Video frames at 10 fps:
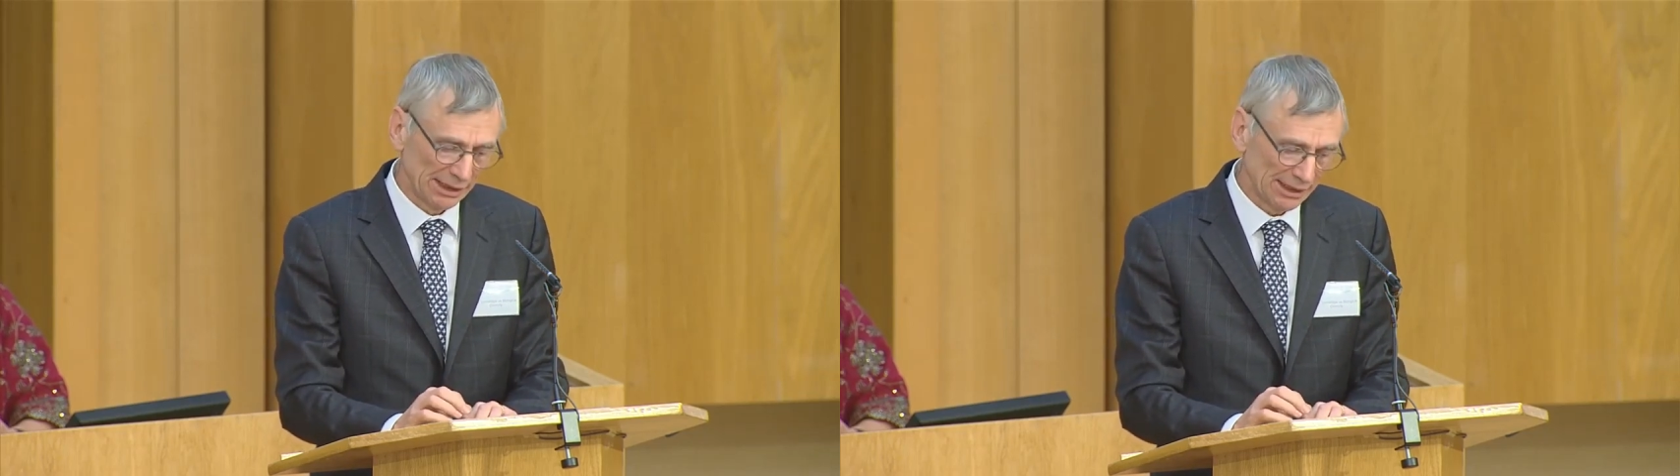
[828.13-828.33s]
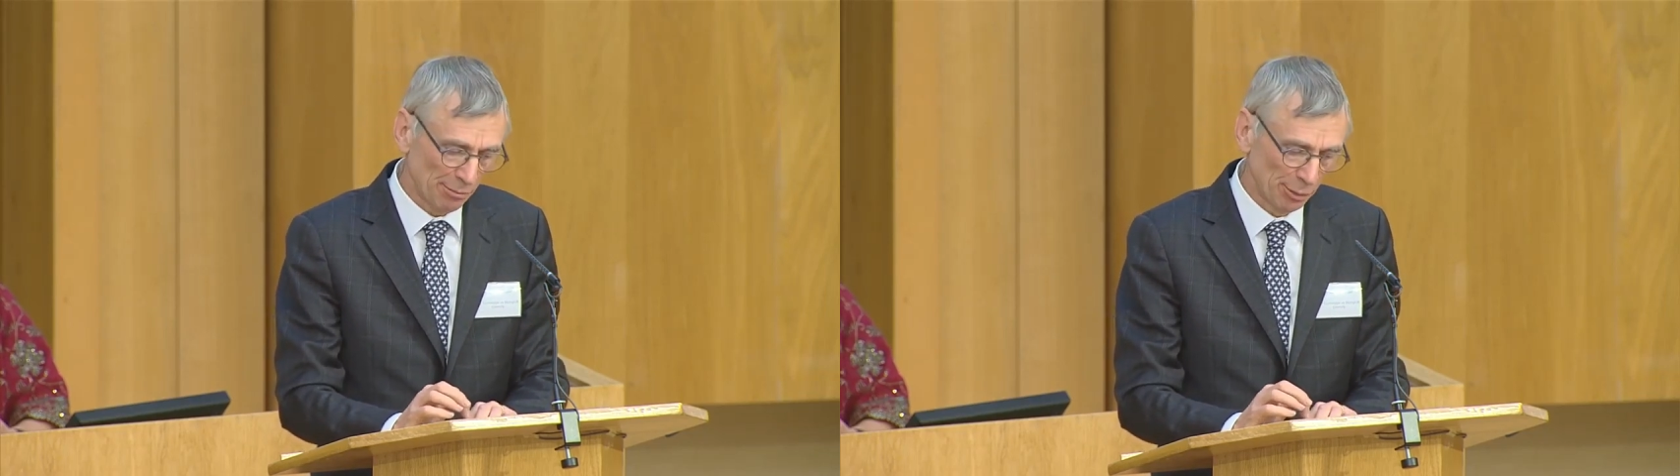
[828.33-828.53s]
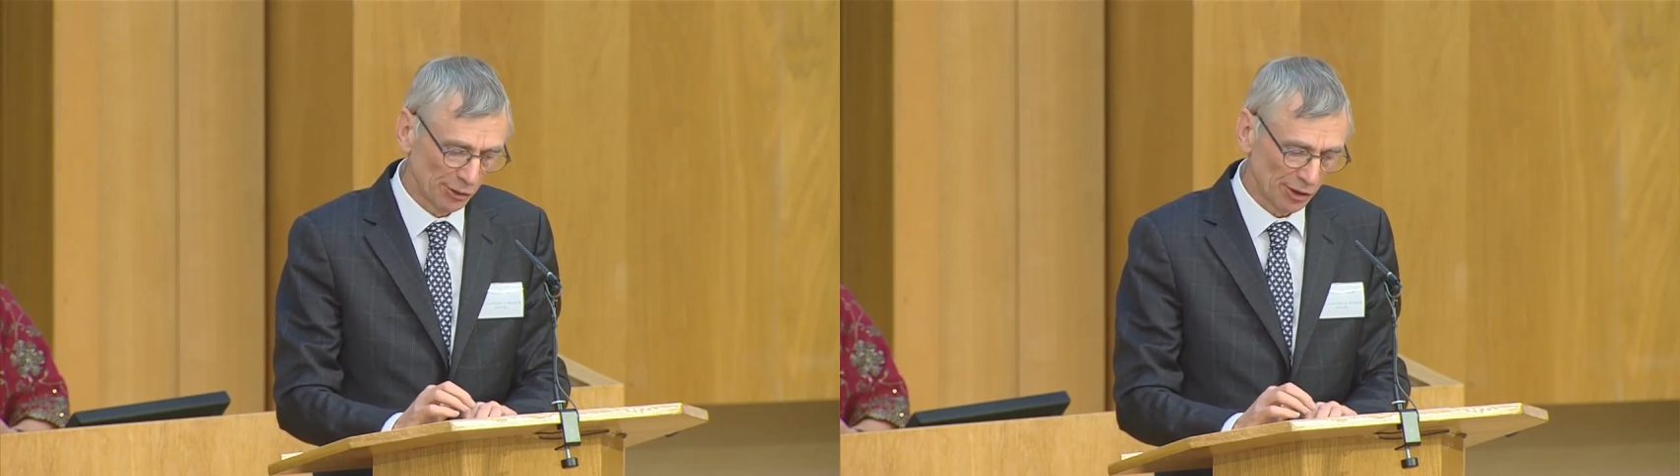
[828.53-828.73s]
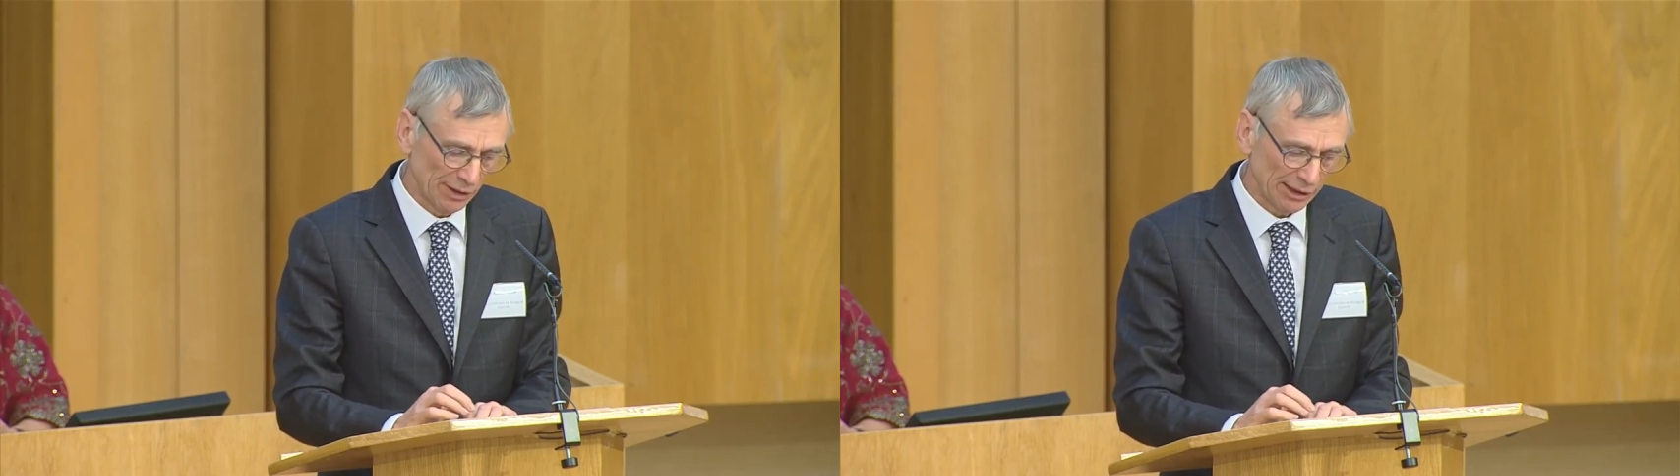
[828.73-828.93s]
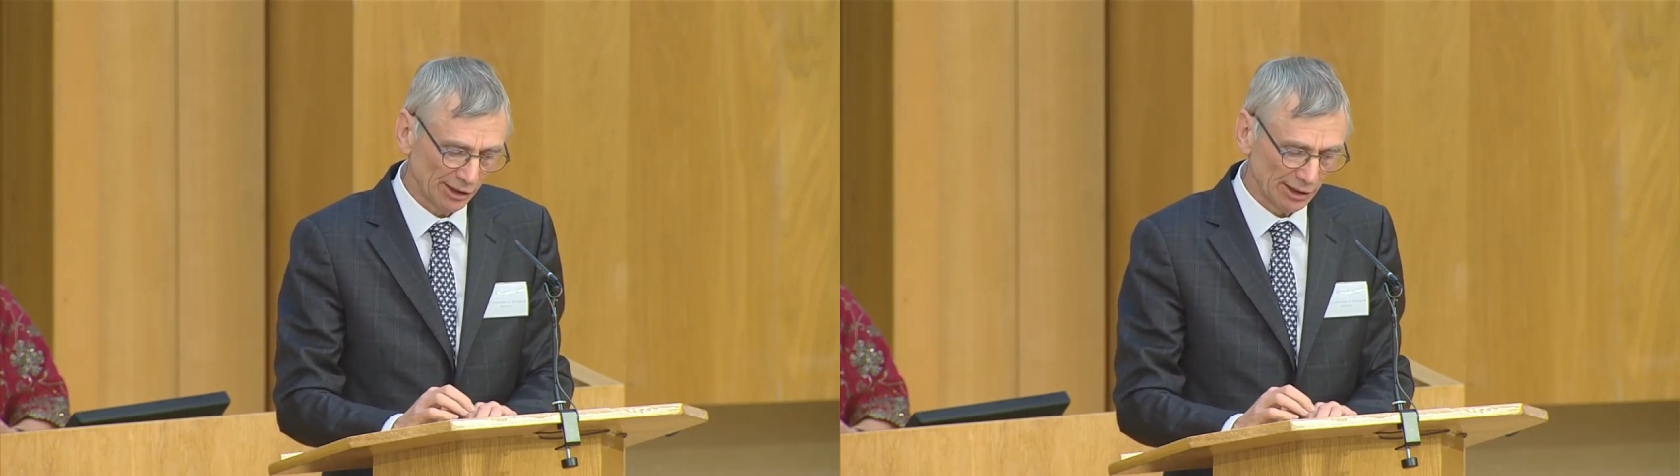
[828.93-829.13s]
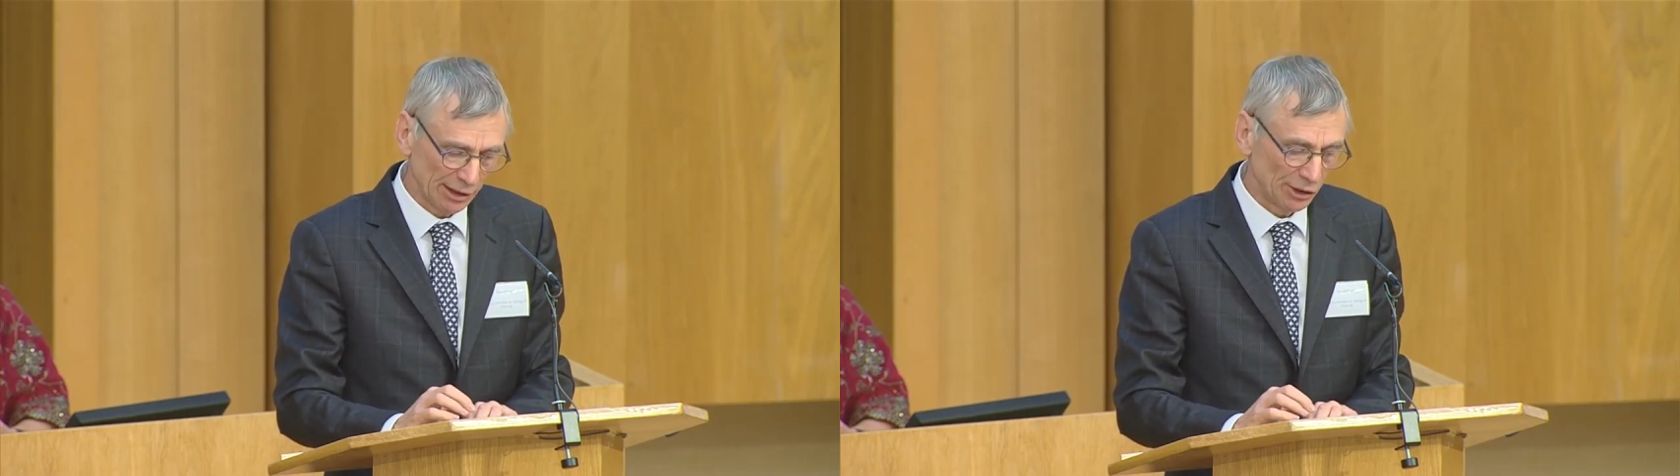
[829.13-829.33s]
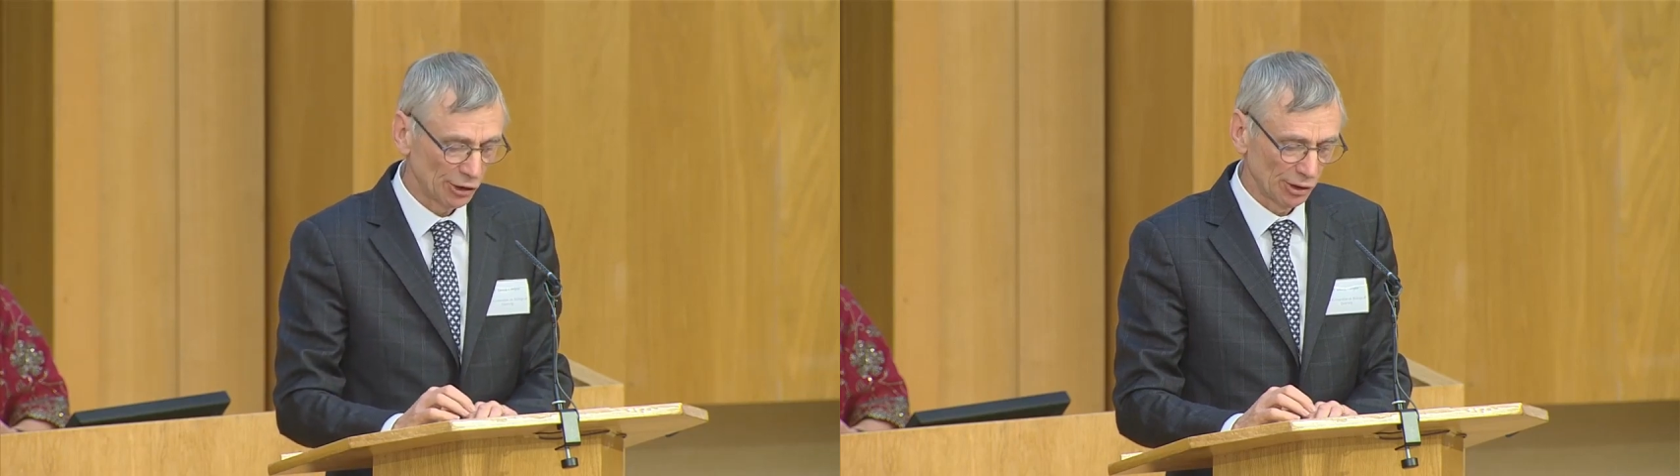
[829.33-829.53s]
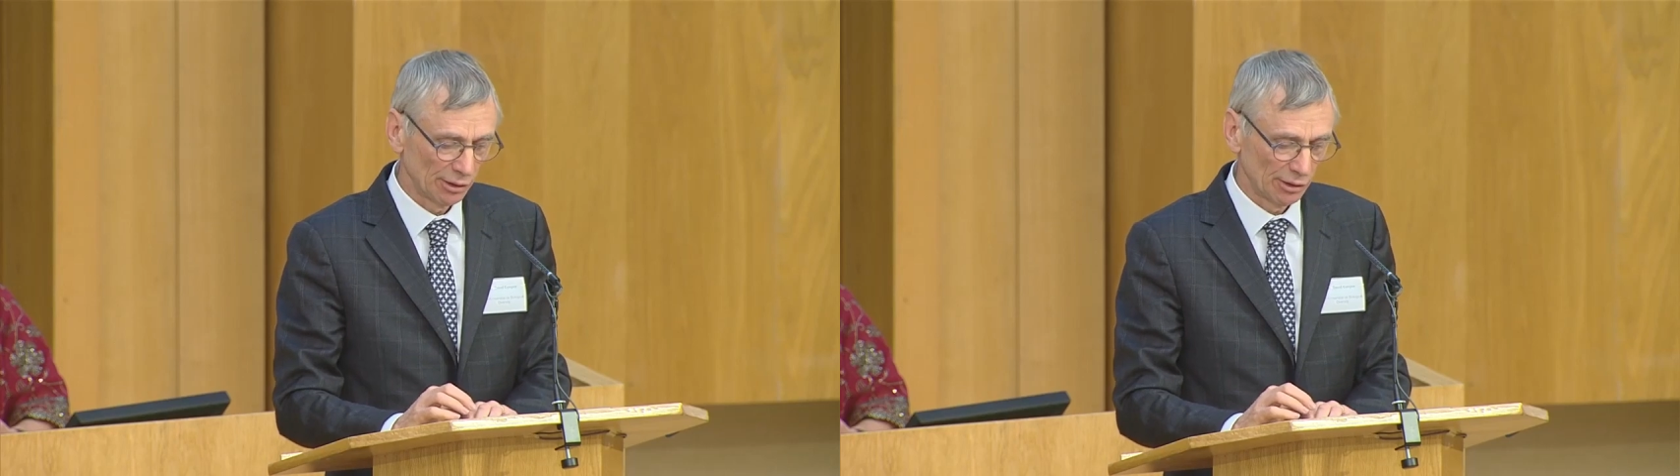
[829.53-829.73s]
examples of
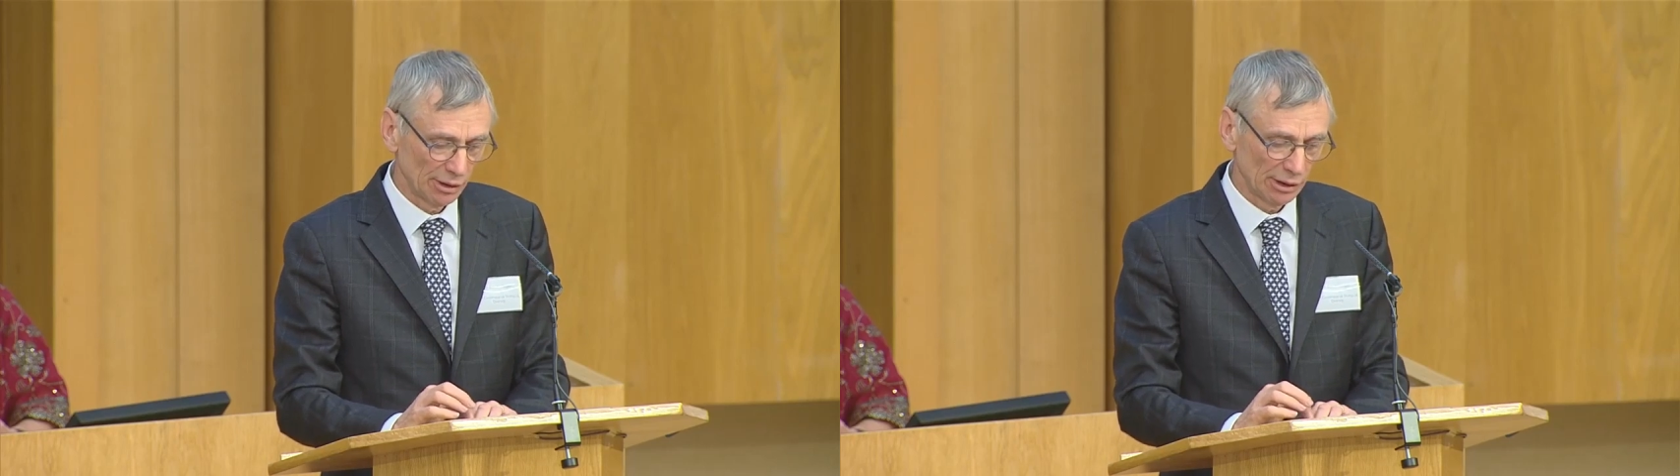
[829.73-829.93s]
legislation